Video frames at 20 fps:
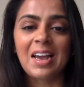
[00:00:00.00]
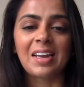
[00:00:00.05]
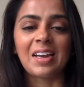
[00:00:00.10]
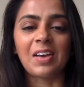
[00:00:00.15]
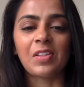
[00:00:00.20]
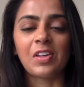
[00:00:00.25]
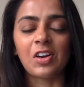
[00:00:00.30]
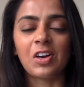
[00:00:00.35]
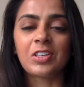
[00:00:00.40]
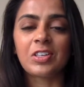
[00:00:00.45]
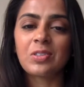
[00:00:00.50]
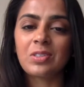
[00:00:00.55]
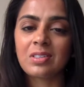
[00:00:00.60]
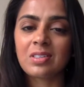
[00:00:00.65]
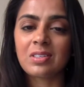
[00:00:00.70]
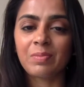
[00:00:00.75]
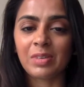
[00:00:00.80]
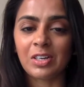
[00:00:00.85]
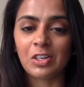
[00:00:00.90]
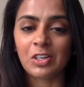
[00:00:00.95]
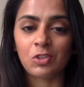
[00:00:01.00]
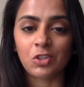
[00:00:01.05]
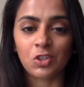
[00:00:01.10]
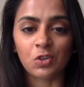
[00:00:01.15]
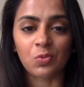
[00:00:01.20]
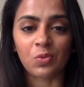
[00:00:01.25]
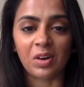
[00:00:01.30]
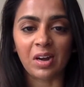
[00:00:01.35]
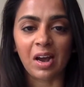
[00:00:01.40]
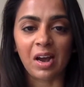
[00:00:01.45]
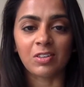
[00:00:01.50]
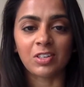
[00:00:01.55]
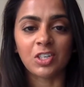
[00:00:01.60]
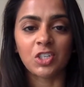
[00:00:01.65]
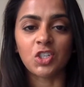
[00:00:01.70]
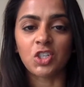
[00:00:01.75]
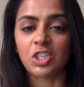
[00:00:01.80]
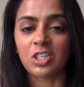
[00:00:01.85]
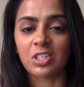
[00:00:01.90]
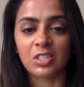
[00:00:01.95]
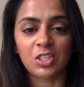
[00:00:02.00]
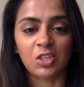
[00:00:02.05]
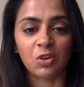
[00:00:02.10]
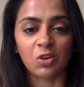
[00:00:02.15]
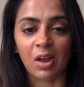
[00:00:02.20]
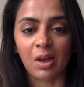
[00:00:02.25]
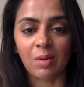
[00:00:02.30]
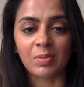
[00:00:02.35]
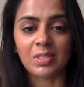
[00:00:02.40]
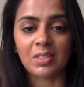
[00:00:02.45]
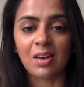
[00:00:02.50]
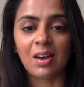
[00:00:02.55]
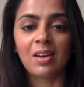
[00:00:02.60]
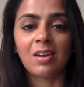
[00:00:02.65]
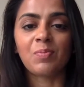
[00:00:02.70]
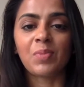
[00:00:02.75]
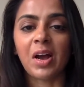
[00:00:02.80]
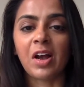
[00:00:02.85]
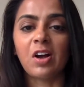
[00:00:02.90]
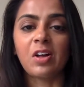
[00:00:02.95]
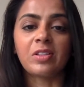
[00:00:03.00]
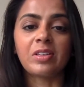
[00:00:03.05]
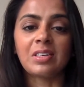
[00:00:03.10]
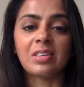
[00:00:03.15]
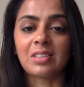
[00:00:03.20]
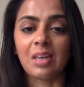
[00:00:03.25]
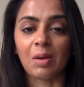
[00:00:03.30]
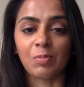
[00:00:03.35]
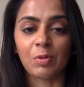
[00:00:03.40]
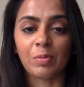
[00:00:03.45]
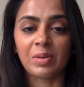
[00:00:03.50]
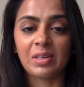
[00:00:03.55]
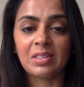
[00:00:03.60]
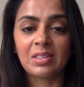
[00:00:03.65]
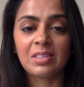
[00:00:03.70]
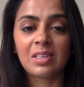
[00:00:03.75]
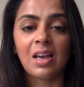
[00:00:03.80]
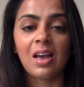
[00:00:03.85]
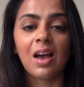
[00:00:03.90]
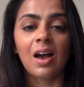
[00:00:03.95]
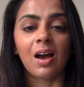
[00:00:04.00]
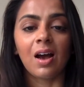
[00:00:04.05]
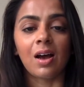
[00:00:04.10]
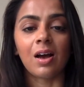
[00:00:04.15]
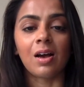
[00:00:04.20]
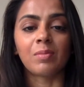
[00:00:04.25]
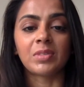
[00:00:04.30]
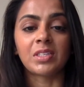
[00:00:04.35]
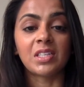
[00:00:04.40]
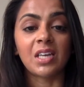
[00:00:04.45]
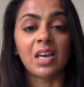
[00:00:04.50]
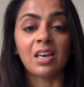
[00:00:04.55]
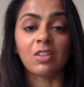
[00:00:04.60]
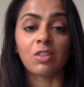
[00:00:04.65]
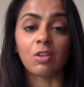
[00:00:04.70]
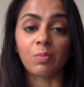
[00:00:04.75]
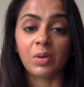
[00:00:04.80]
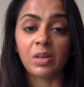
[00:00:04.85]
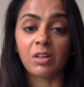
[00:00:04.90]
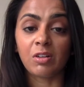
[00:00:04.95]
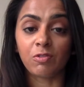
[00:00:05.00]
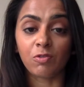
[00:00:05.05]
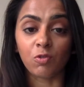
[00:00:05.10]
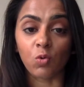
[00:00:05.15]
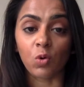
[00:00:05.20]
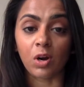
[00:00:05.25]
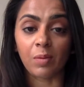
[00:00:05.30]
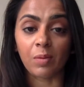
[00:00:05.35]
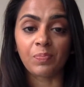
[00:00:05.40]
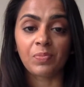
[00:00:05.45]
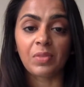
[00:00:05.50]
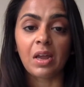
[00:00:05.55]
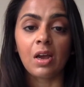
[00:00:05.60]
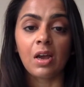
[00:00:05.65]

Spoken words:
Now, that also doesn't mean you should run out to GNC or Amazon and buy all these supplements to take in the pill form,